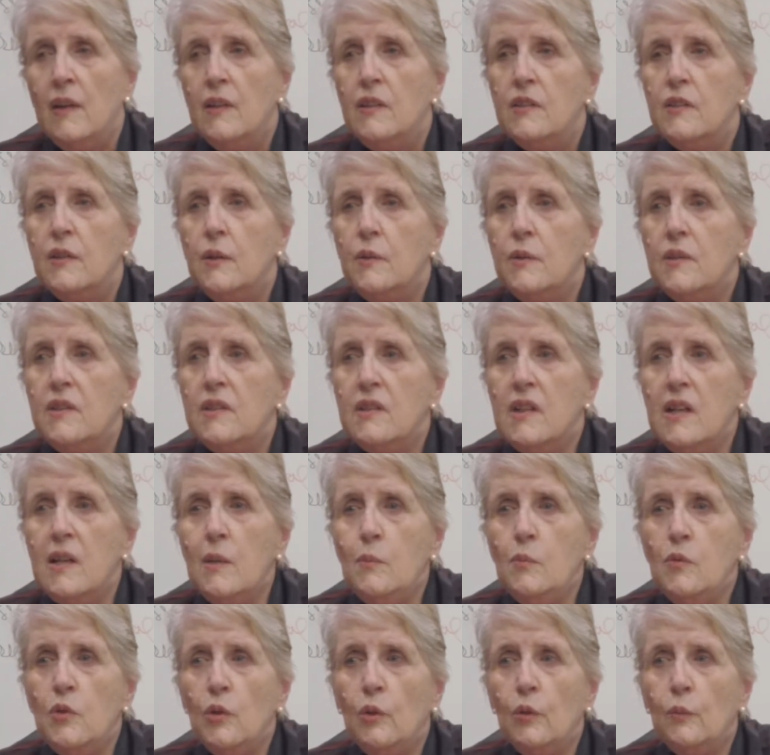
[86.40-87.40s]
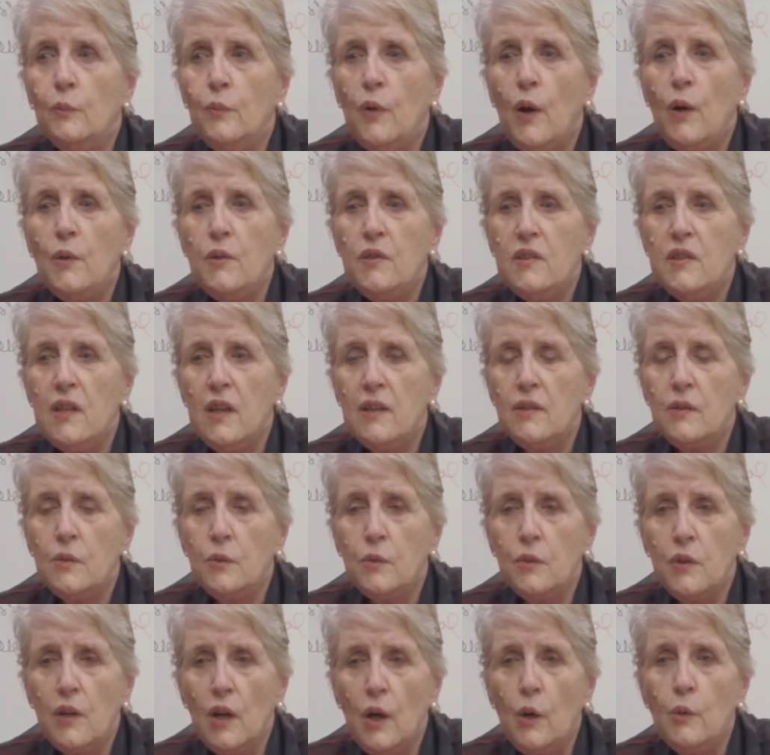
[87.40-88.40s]
So the Sleeptalk process,
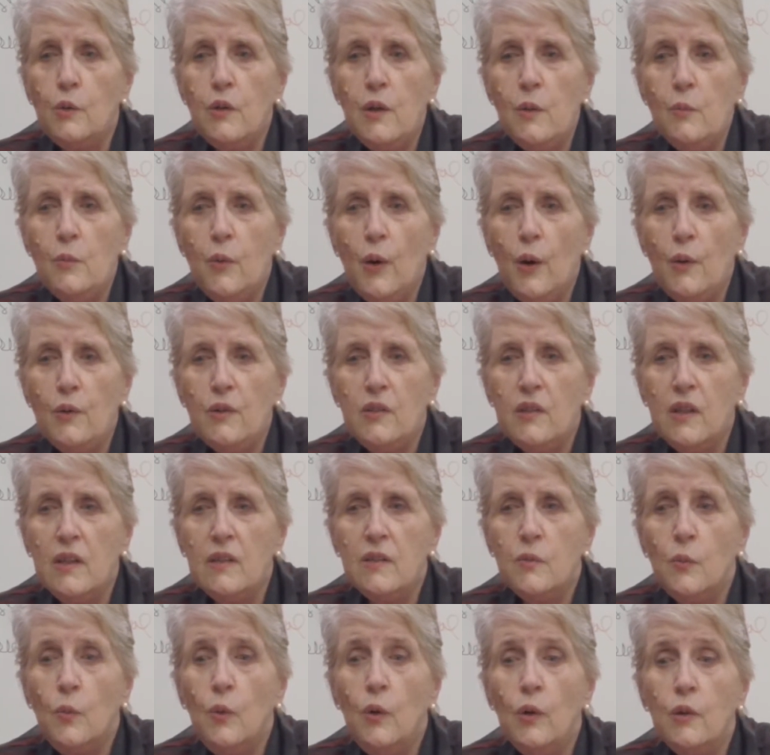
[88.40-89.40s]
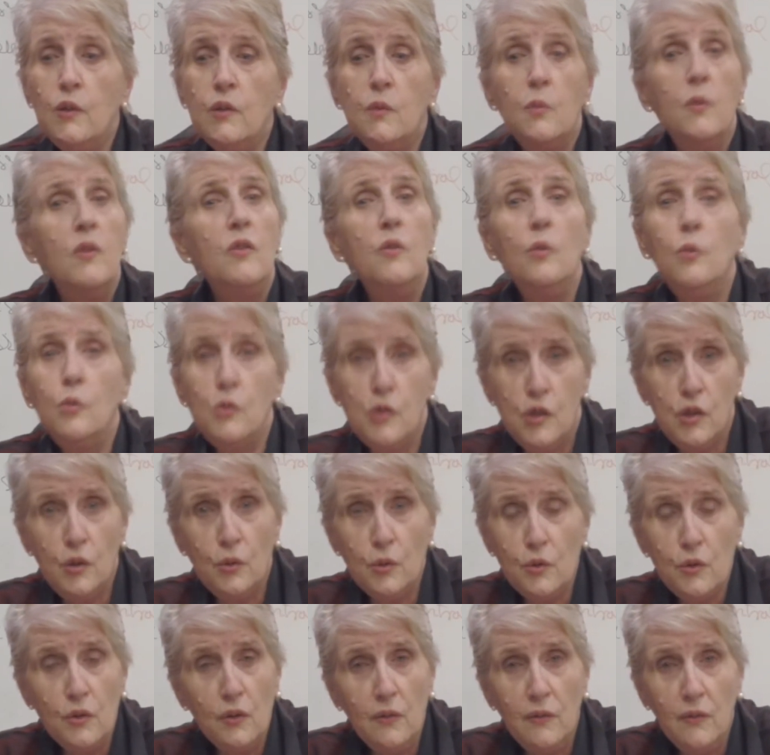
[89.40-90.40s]
or the Goulding process, works with all
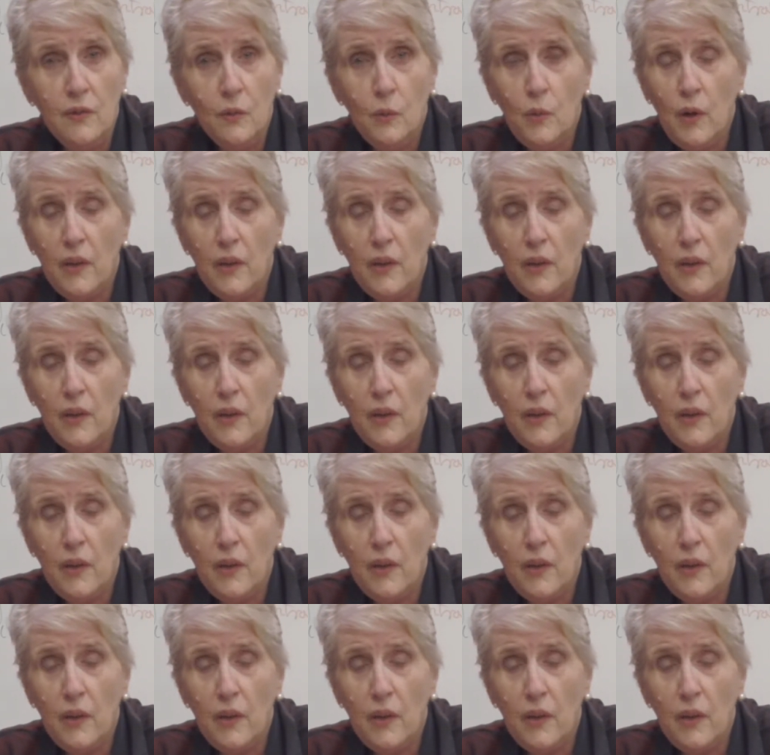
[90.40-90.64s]
children,